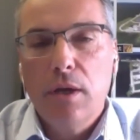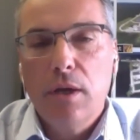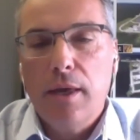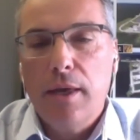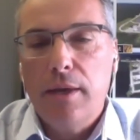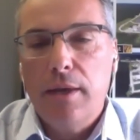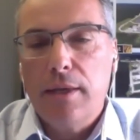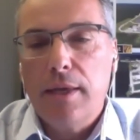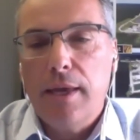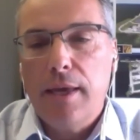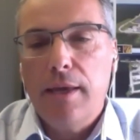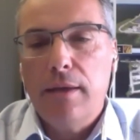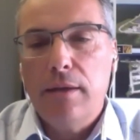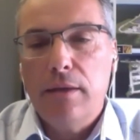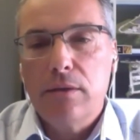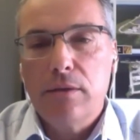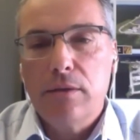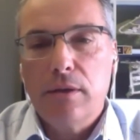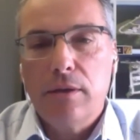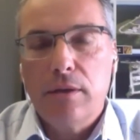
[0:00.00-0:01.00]
And again,
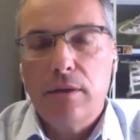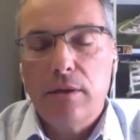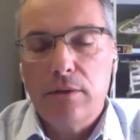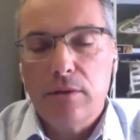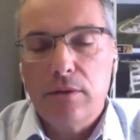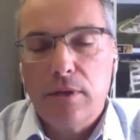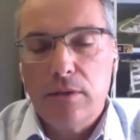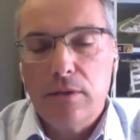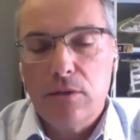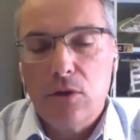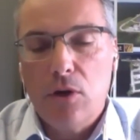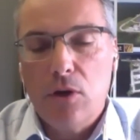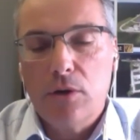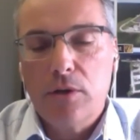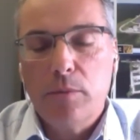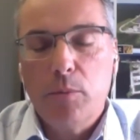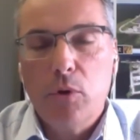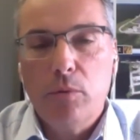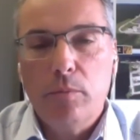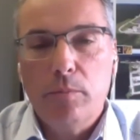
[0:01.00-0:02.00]
as I
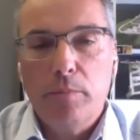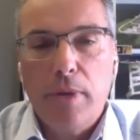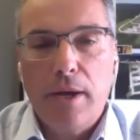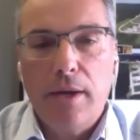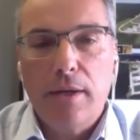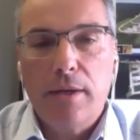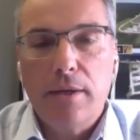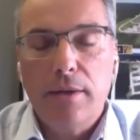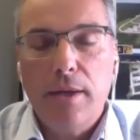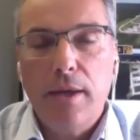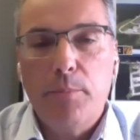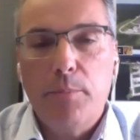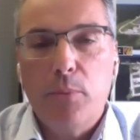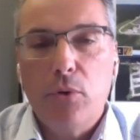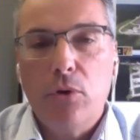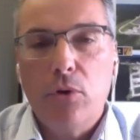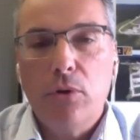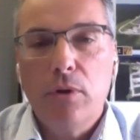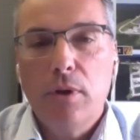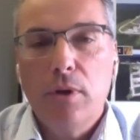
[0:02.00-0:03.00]
talked about back in
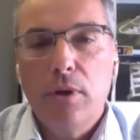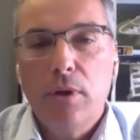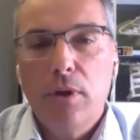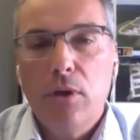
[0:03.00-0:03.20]
April,